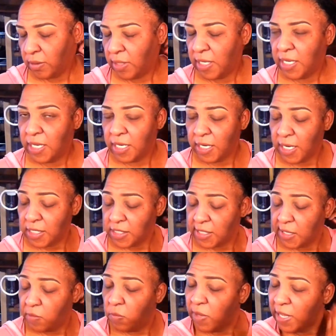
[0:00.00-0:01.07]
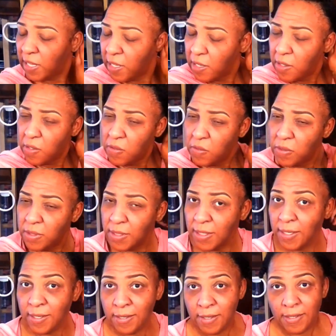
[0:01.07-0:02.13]
And I said, well,
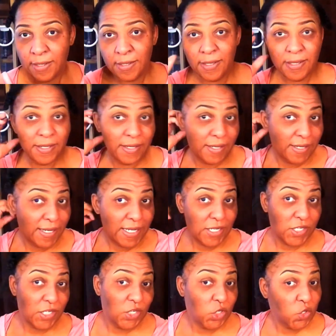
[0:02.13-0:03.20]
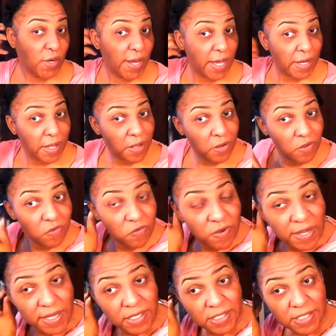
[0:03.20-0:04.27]
let's just try it all over
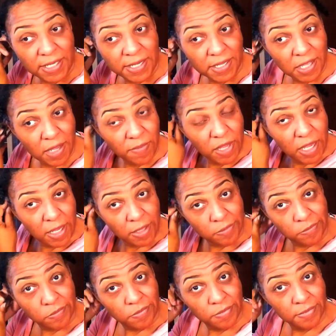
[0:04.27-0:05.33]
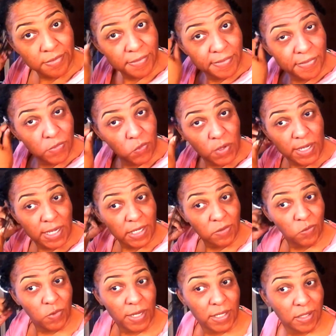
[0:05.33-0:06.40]
and see. I mean, what could,
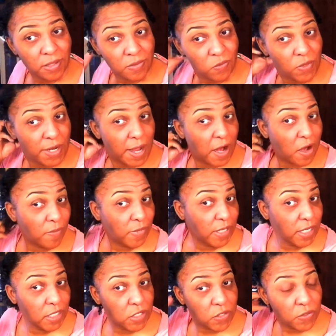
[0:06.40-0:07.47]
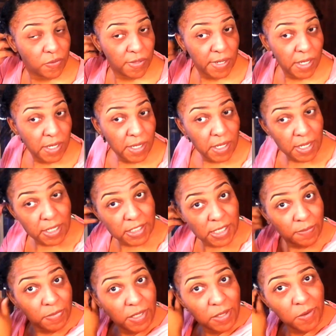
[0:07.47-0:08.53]
what what harm could it do
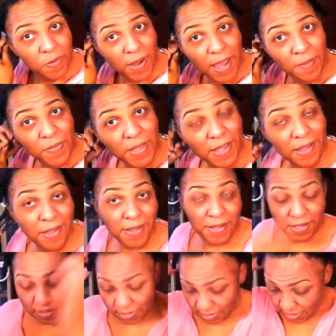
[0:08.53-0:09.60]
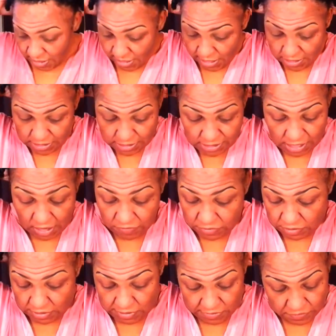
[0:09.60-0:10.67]
except look crappy and then I just have
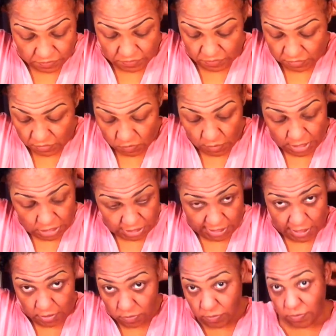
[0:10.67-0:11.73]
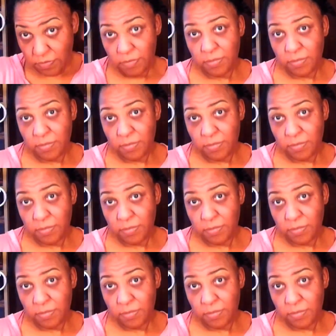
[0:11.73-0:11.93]
to wash it out.